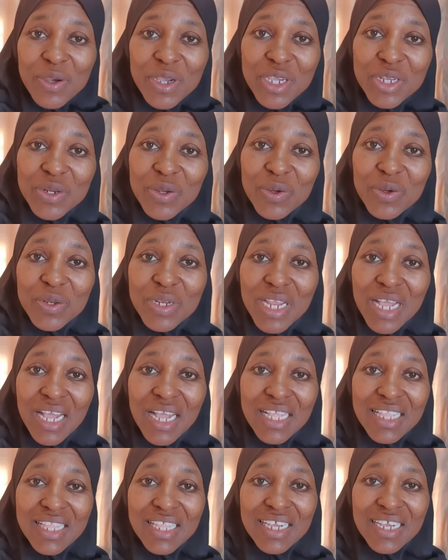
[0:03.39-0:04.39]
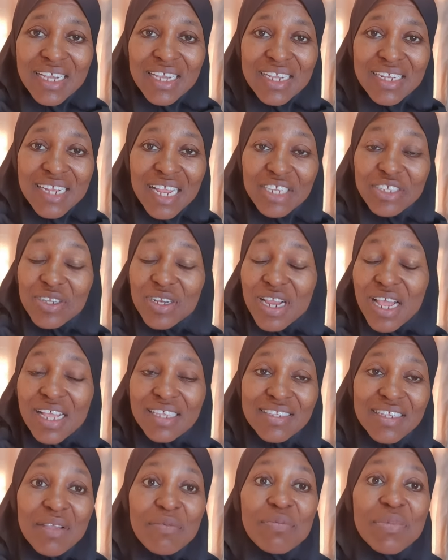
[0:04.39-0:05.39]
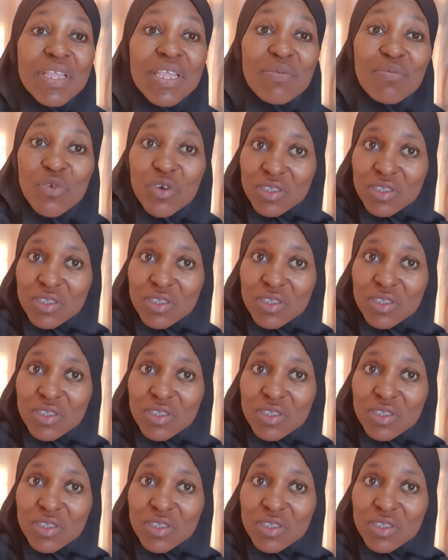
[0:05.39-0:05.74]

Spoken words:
going on at the National Assembly,